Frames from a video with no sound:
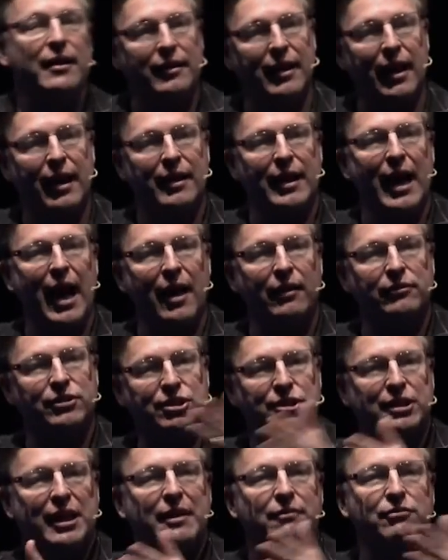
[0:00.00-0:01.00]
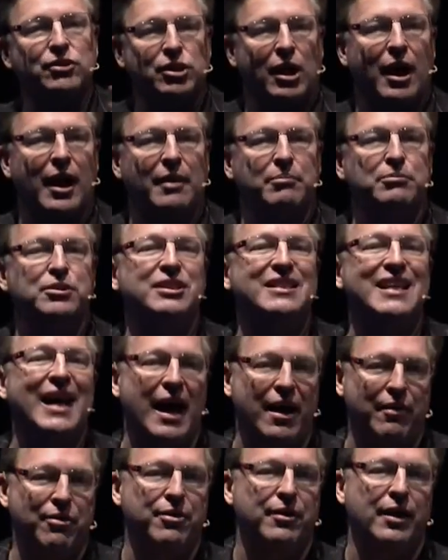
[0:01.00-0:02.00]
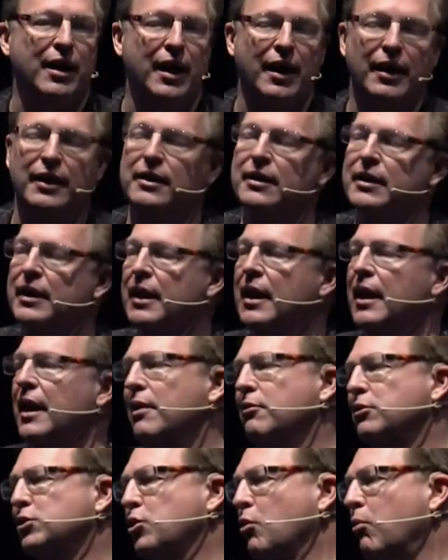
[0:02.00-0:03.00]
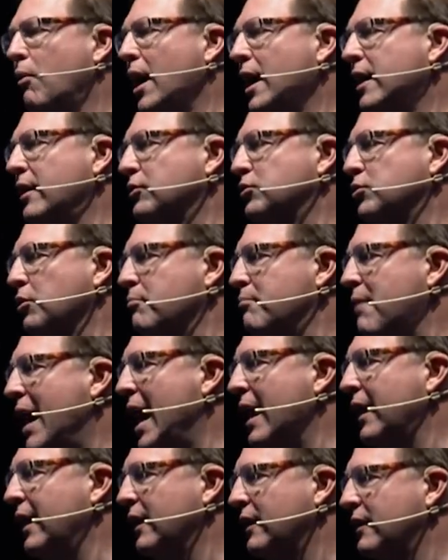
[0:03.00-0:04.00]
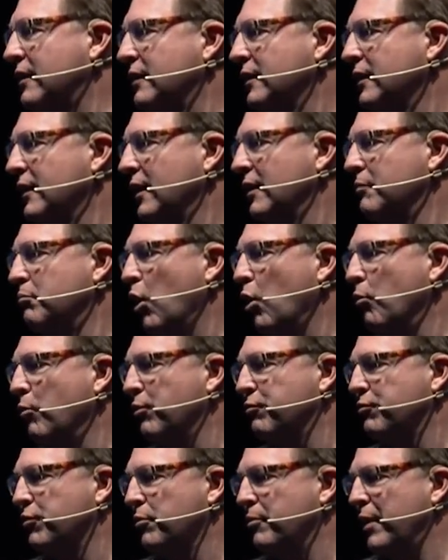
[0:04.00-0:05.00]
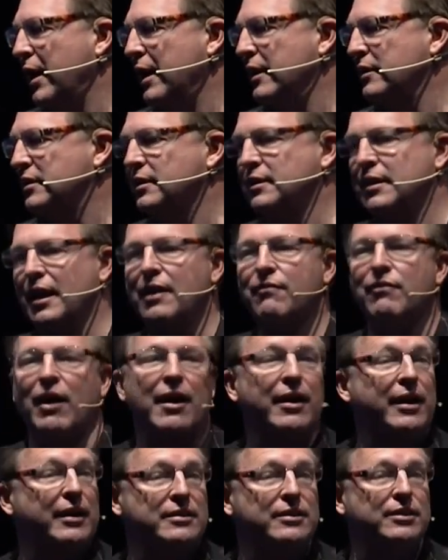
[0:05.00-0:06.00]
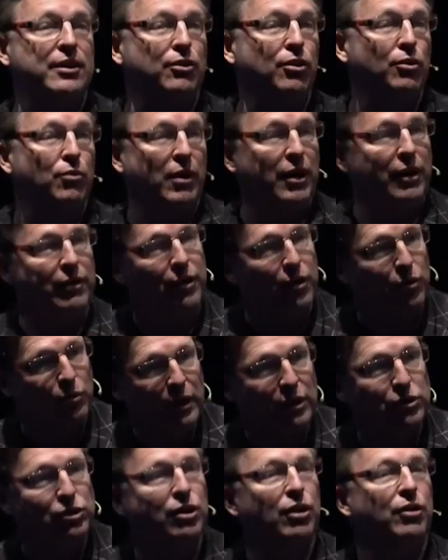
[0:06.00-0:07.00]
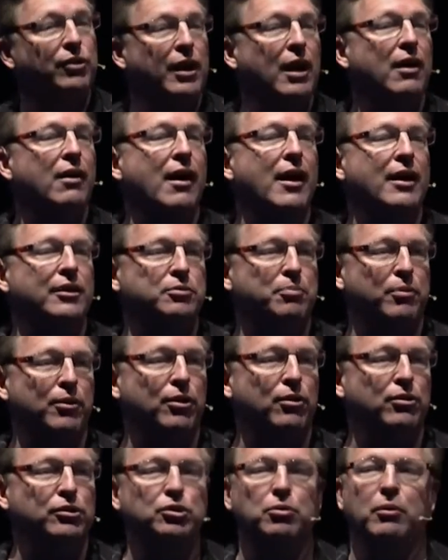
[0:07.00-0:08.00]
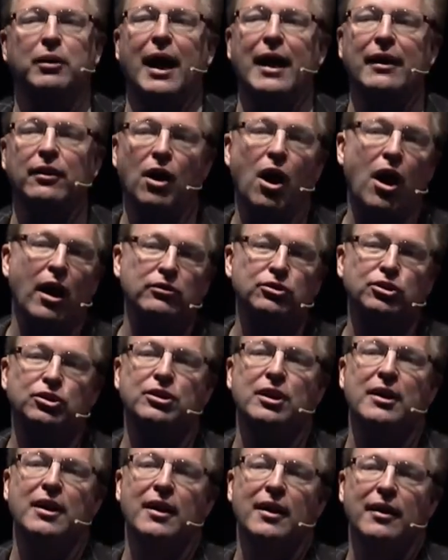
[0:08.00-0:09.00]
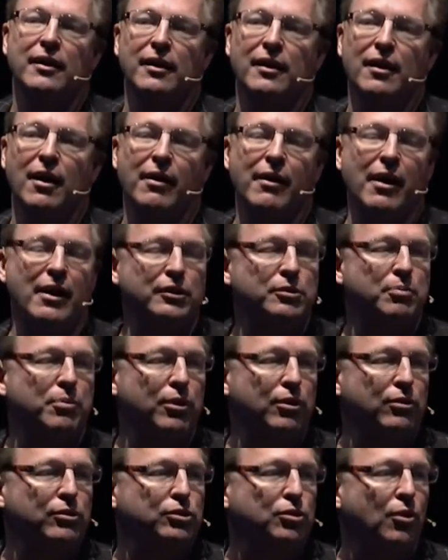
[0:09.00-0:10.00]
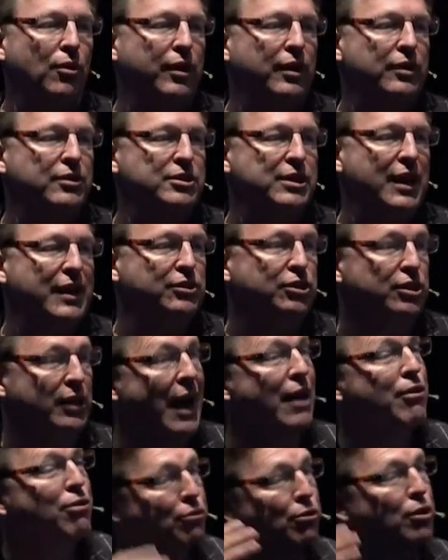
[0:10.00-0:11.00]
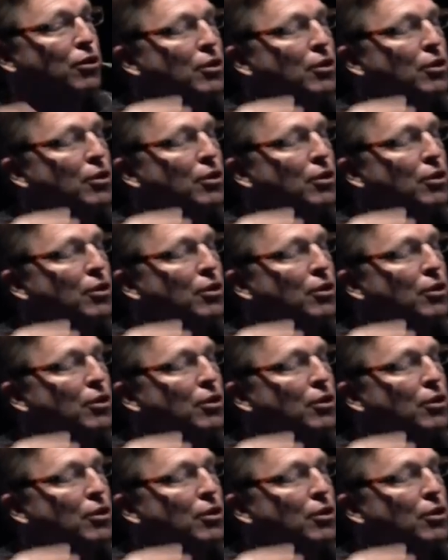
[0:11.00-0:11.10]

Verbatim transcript: they announced Steve Jobs' death. And it was quite a traumatic moment for me. Steve, I considered one of the original young entrepreneurs. When I launched the Young Entrepreneurs Organization, I threw